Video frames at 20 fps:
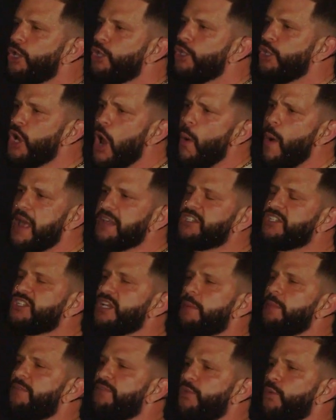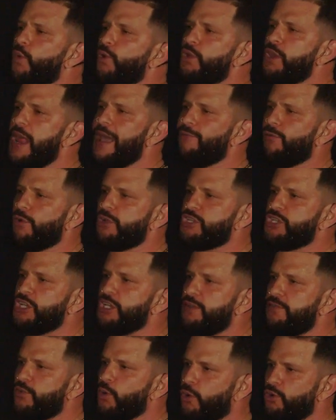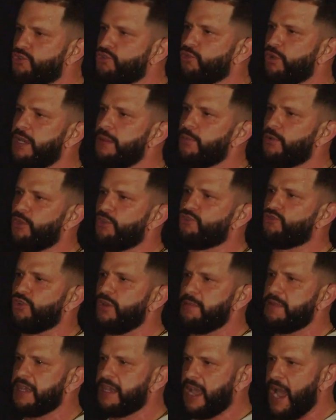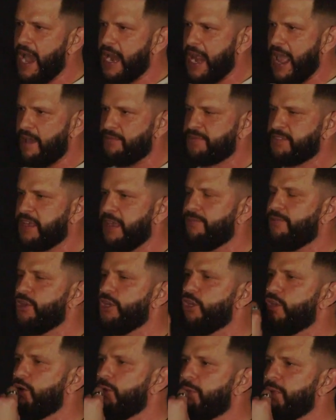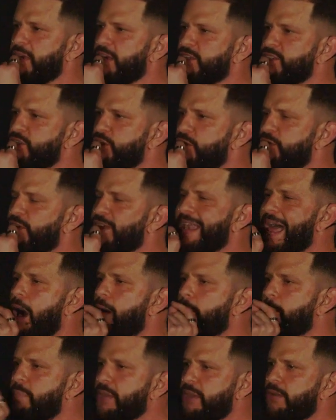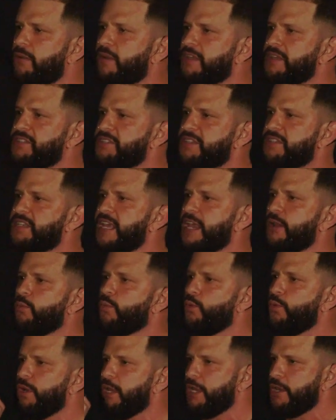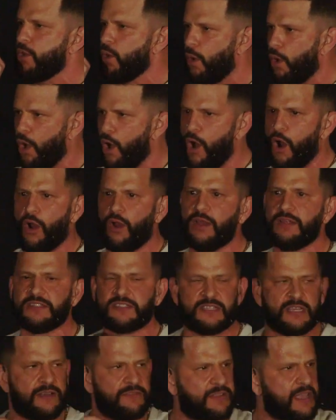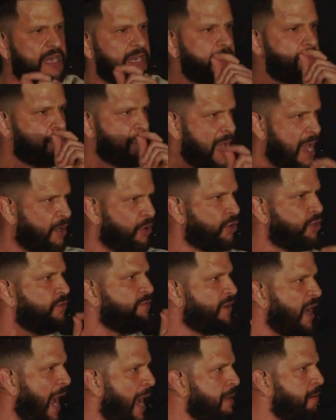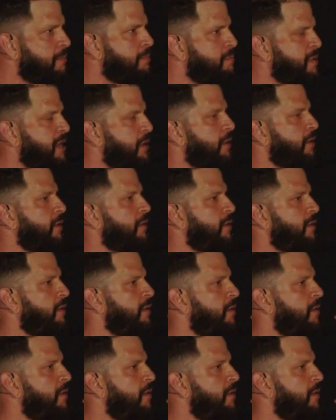You know why some of you will never achieve your dream or the dream that God has given you? Because you've allowed bitterness to take root in your heart instead of getting better, you've gotten bitter.